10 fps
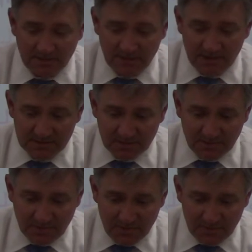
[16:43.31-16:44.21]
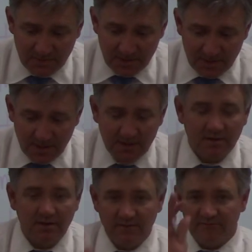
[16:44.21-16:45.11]
These are the 3
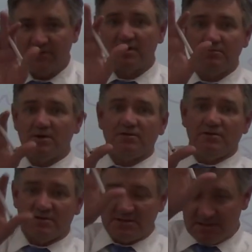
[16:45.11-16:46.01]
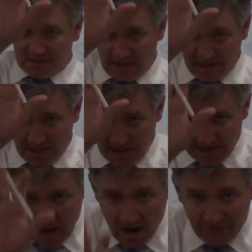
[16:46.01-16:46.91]
fundamental units. It's like
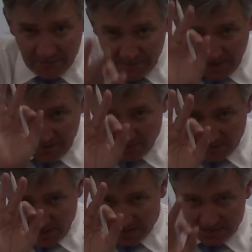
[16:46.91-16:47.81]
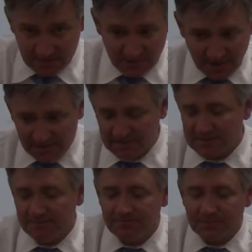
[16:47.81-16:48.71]
an alphabet that only has 3 letters.
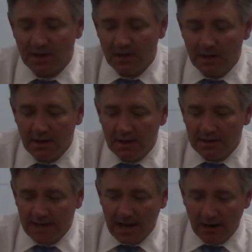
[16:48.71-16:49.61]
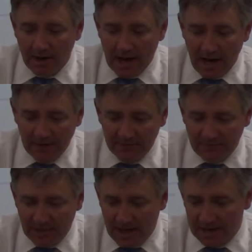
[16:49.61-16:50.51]
Now, out of
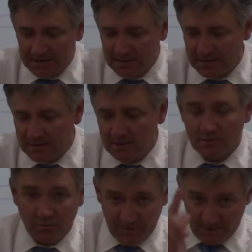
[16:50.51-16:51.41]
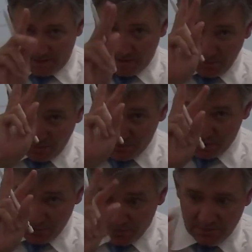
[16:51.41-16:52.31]
that, we've come up with
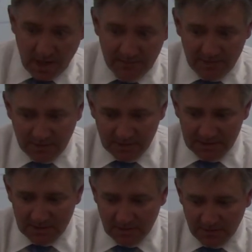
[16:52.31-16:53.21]
2 derived units.